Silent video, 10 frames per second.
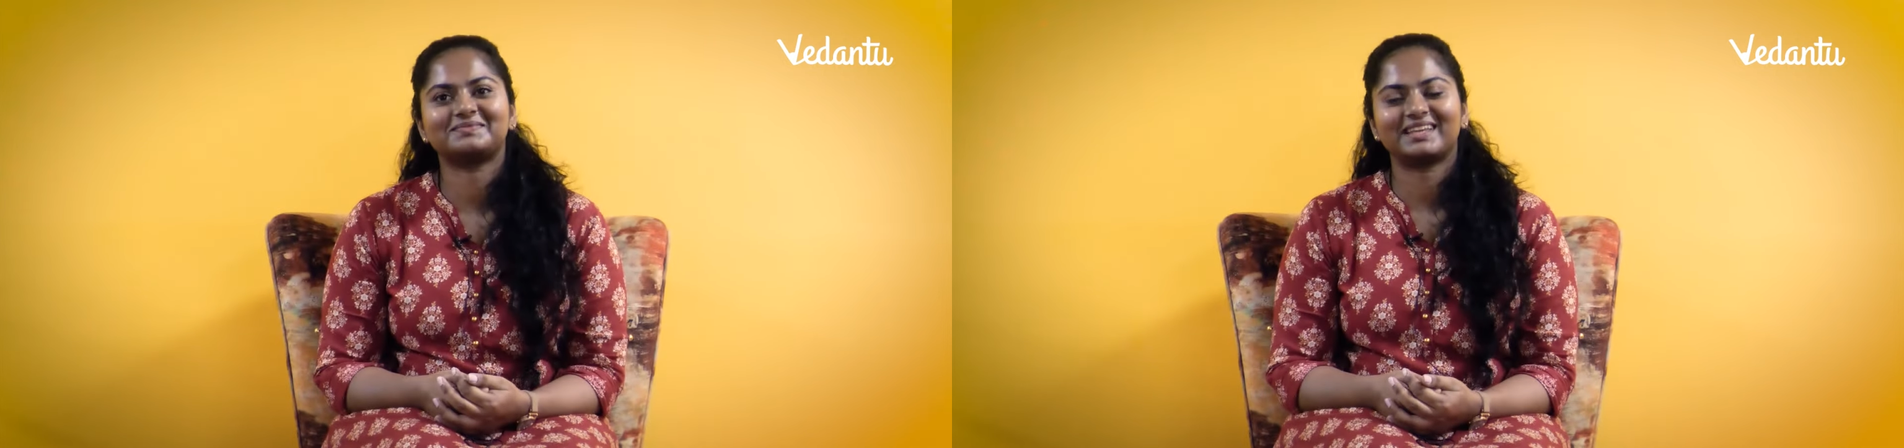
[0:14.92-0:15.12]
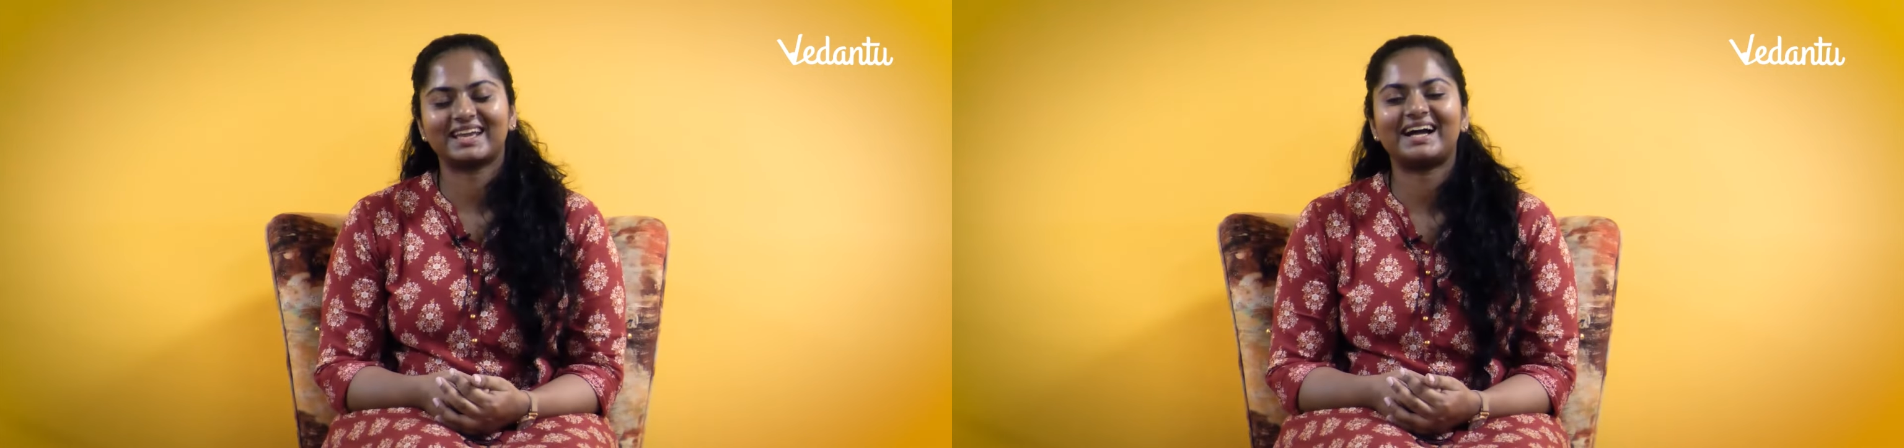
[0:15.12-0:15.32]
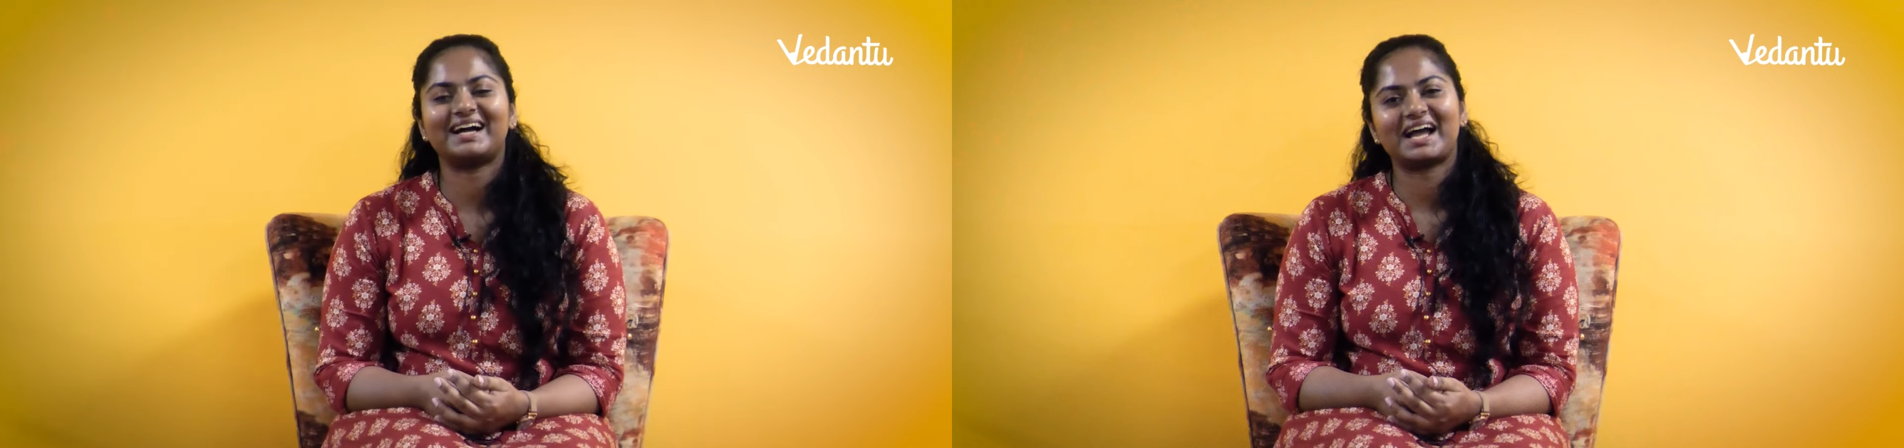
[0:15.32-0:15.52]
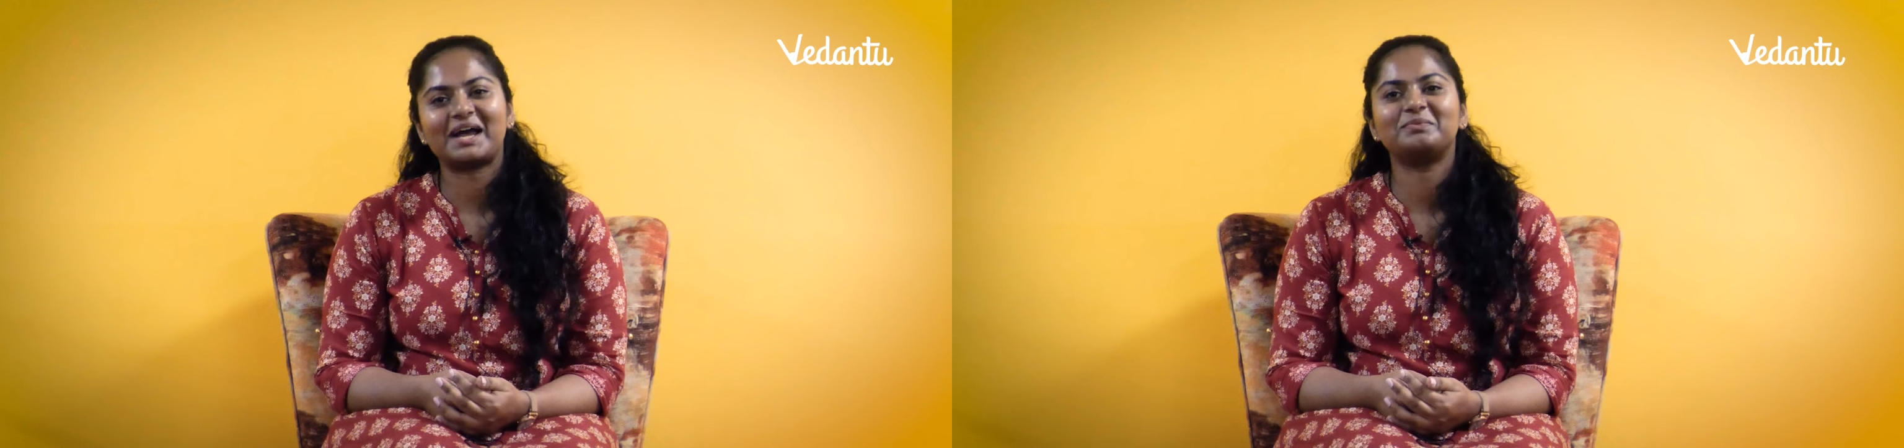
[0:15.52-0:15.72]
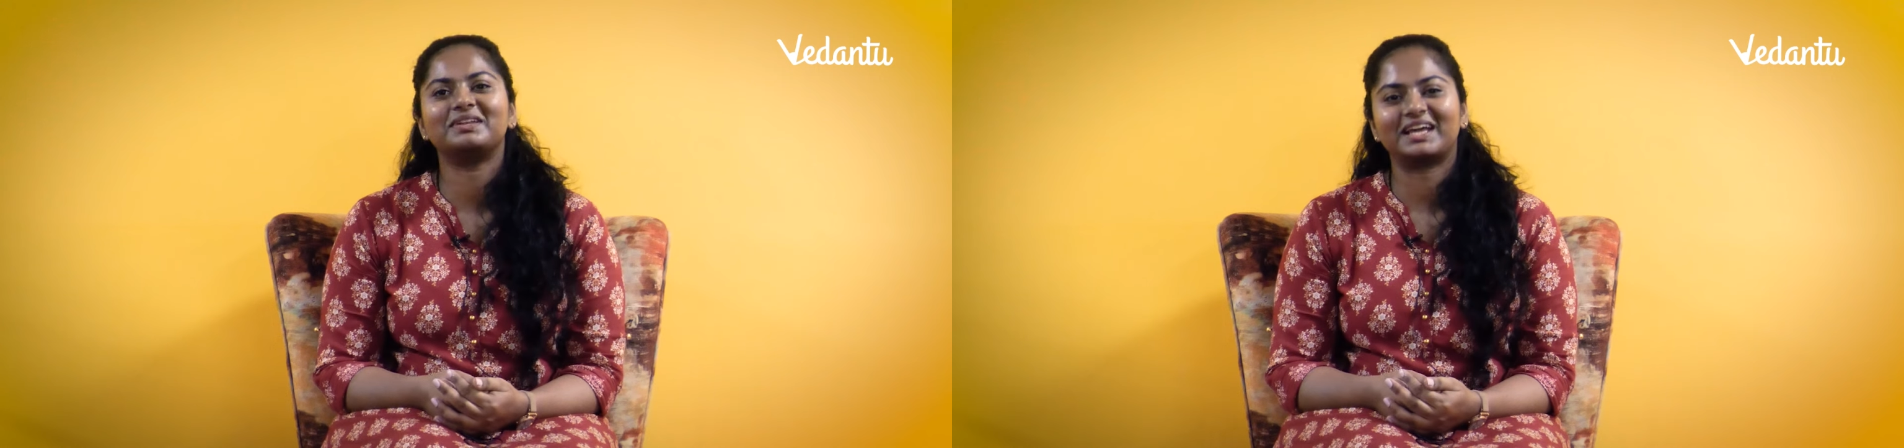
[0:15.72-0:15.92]
Yeah,
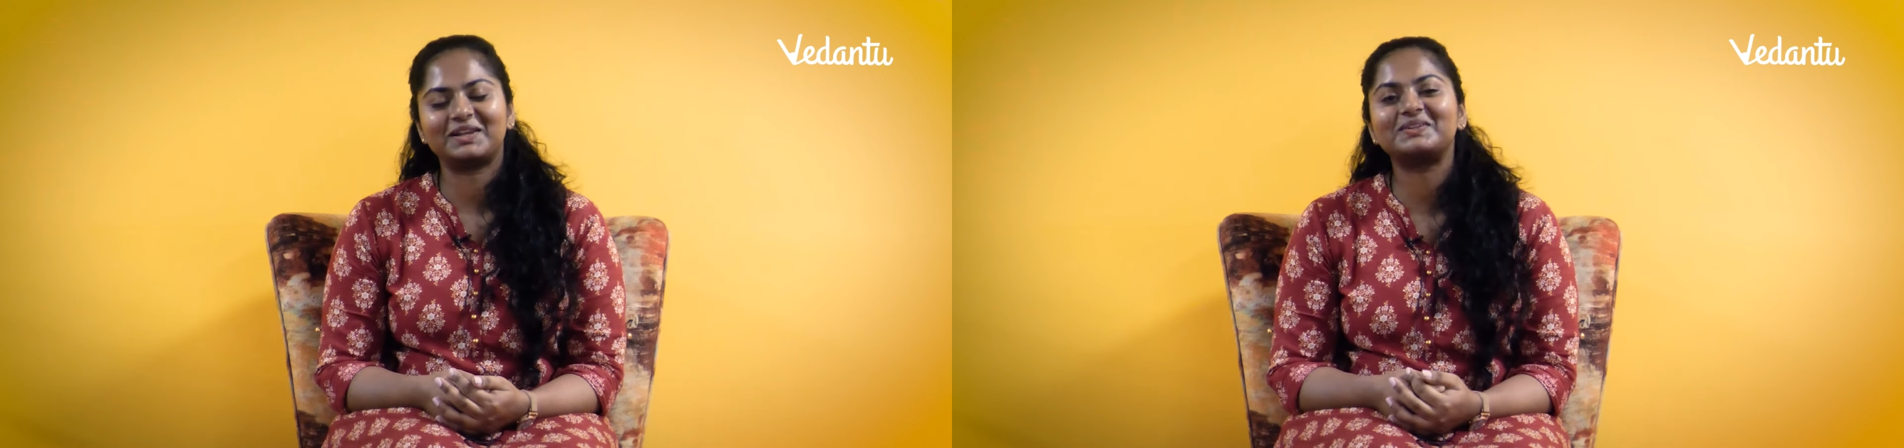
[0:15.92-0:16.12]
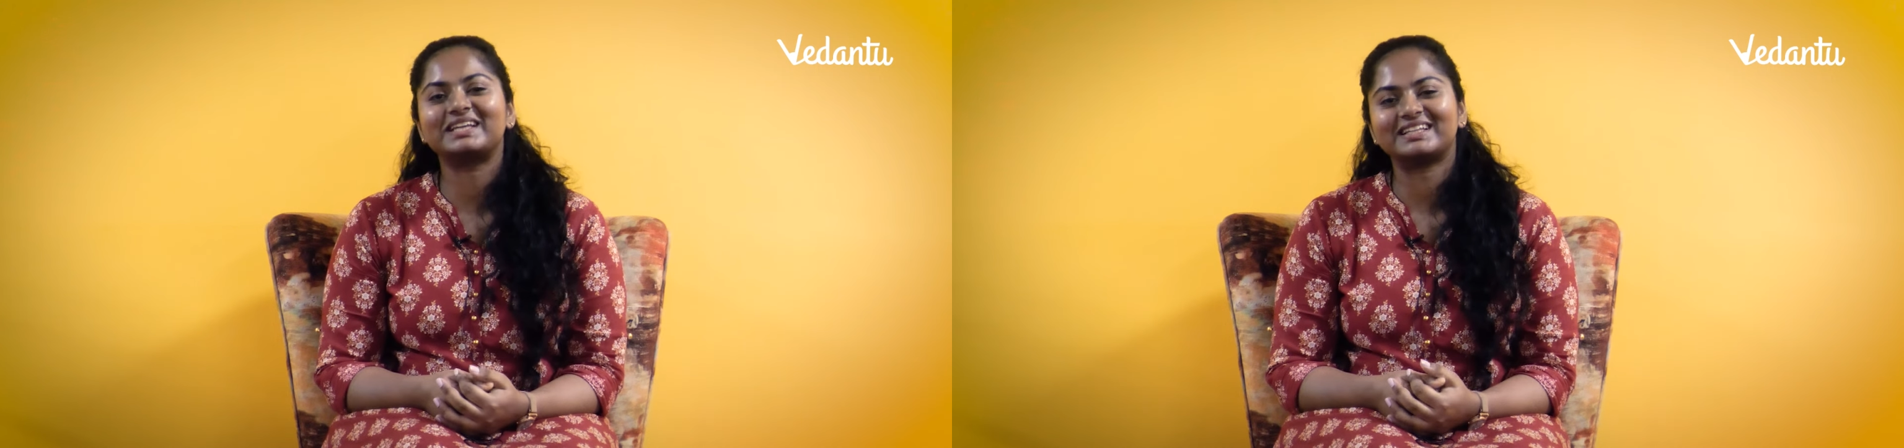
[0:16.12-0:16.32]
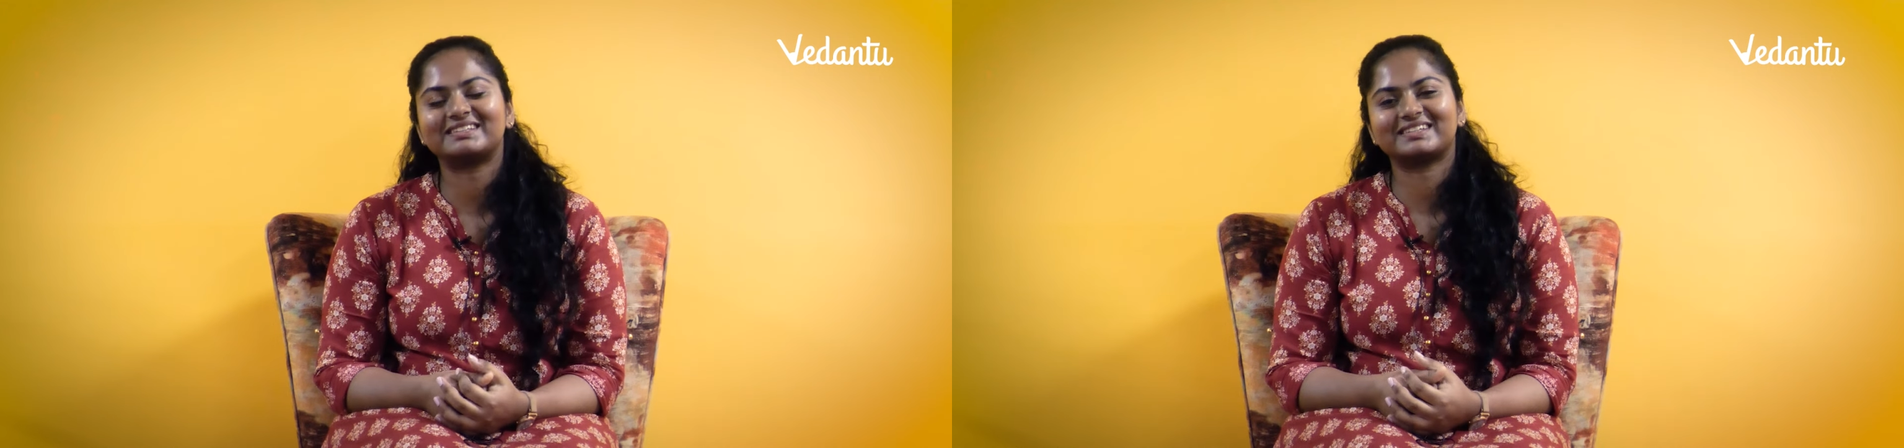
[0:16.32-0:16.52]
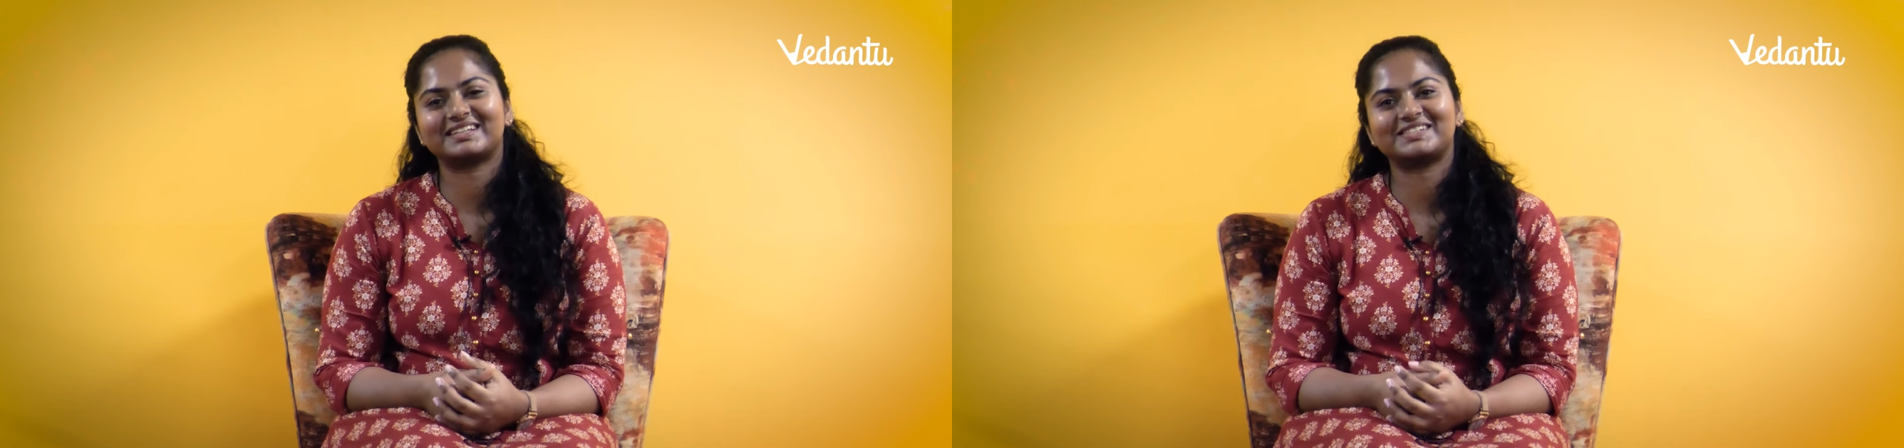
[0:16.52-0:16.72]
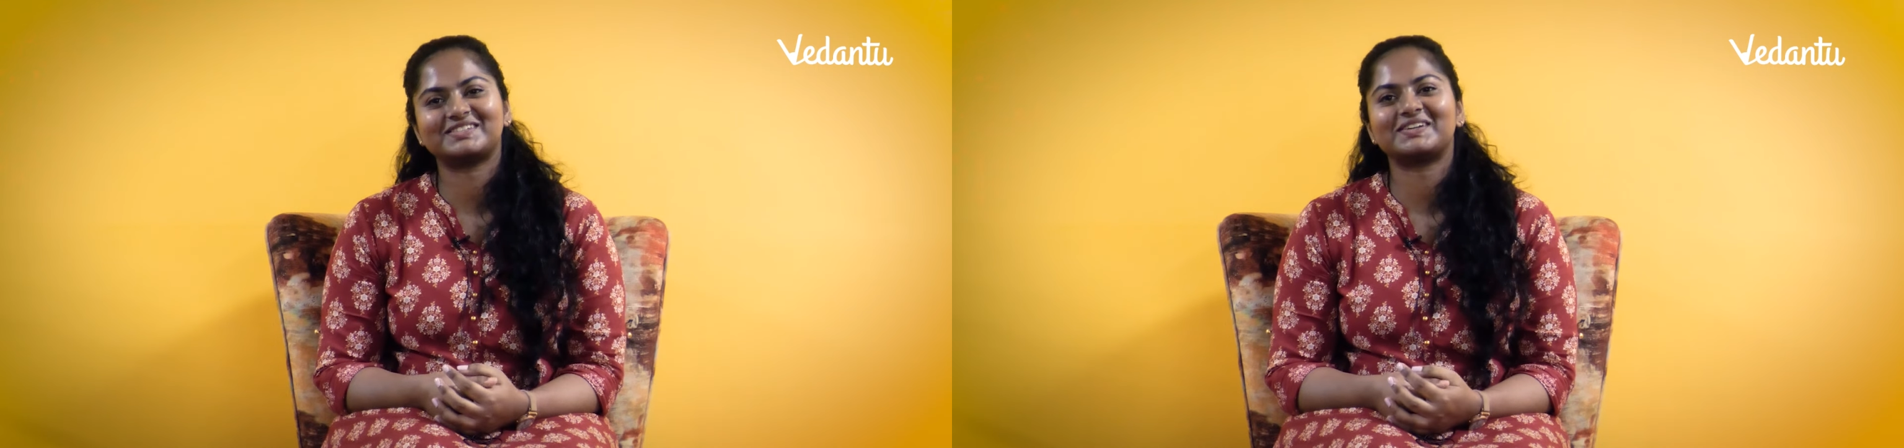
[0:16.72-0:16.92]
I mean, I looked at a
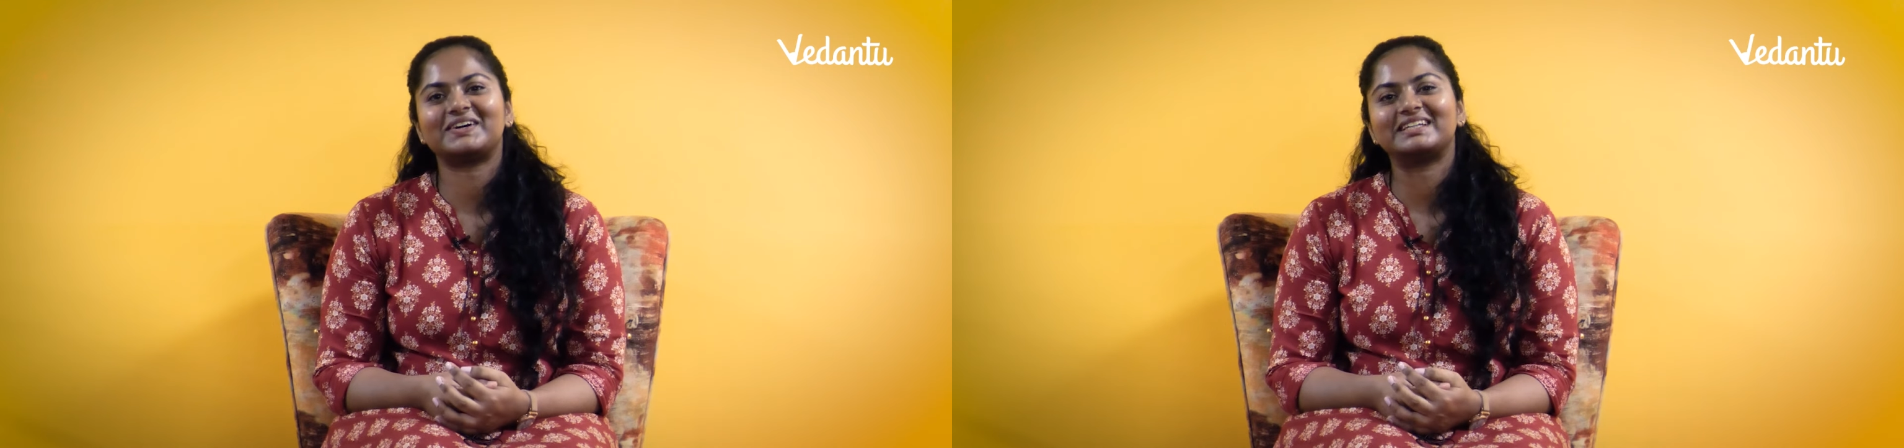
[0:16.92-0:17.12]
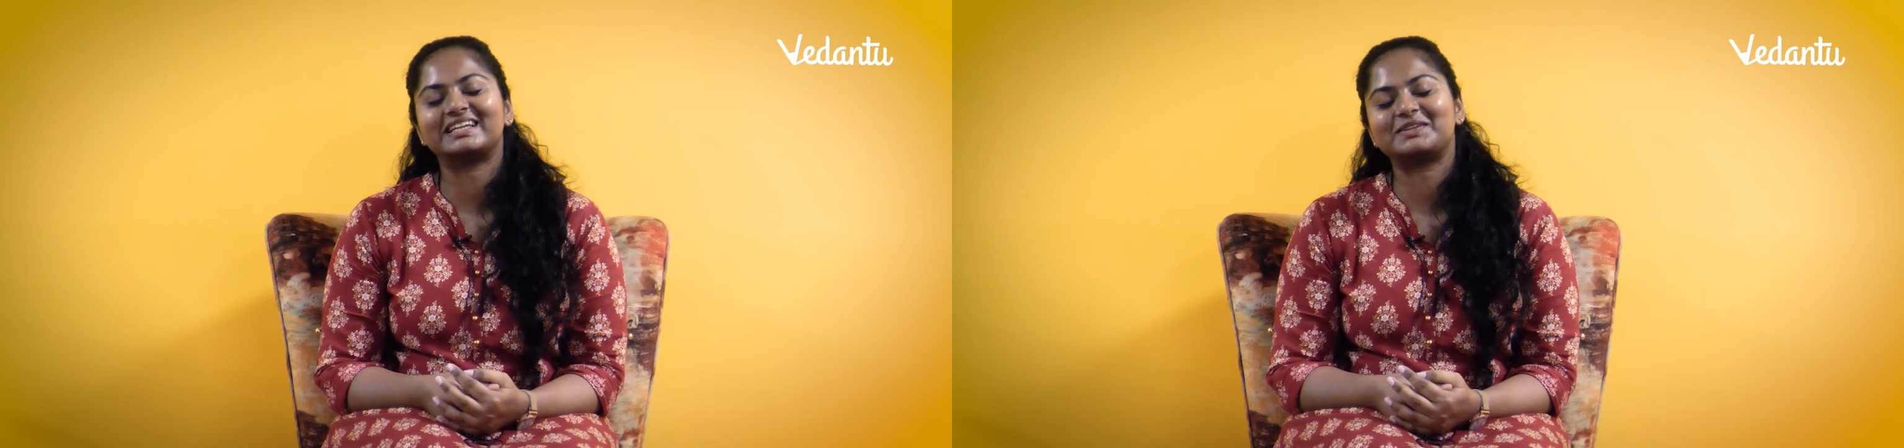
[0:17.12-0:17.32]
screenshot.